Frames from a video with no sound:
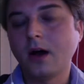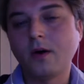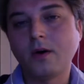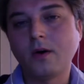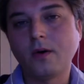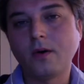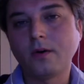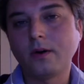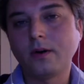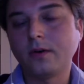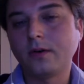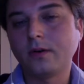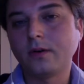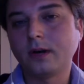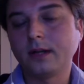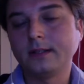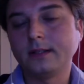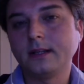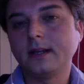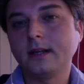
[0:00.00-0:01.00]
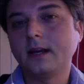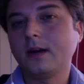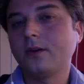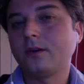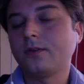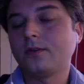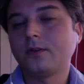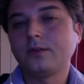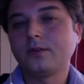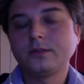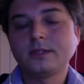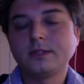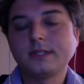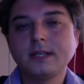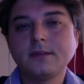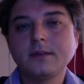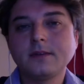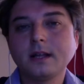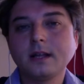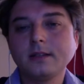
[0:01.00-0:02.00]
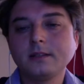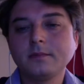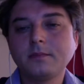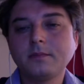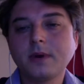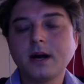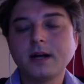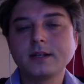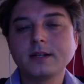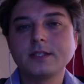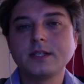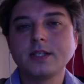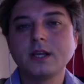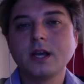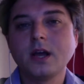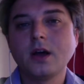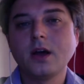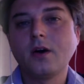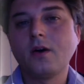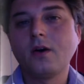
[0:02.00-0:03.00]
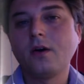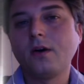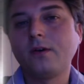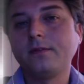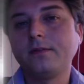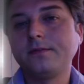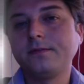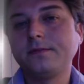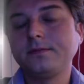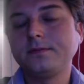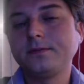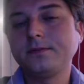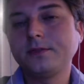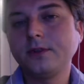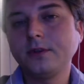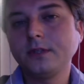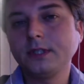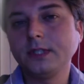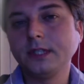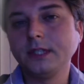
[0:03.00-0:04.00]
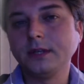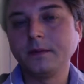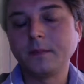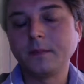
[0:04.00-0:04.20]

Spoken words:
or Adana, or several other parts of Turkey,